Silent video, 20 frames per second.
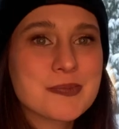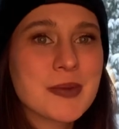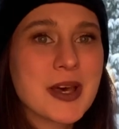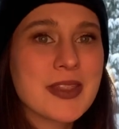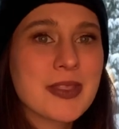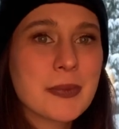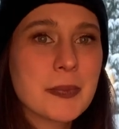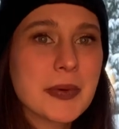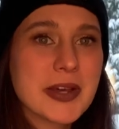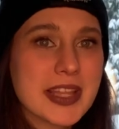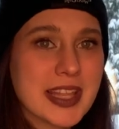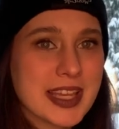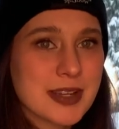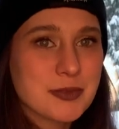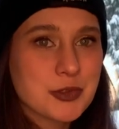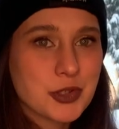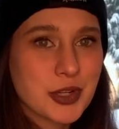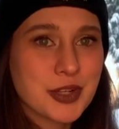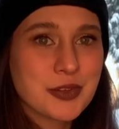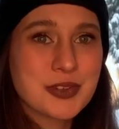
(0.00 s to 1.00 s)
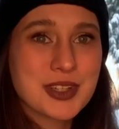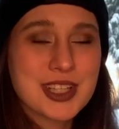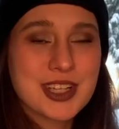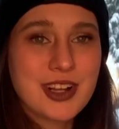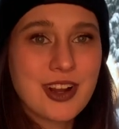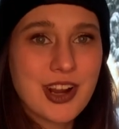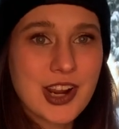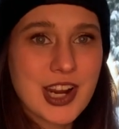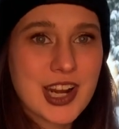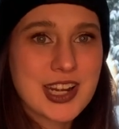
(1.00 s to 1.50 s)
month, but like I'm trying really
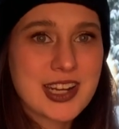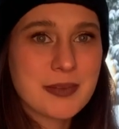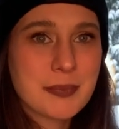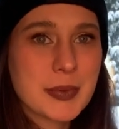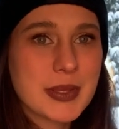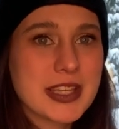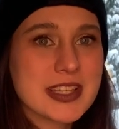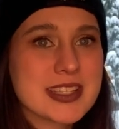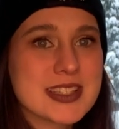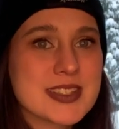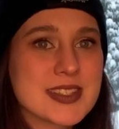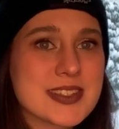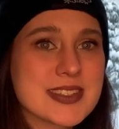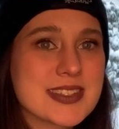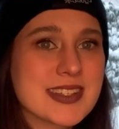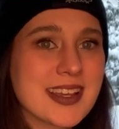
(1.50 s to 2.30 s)
hard because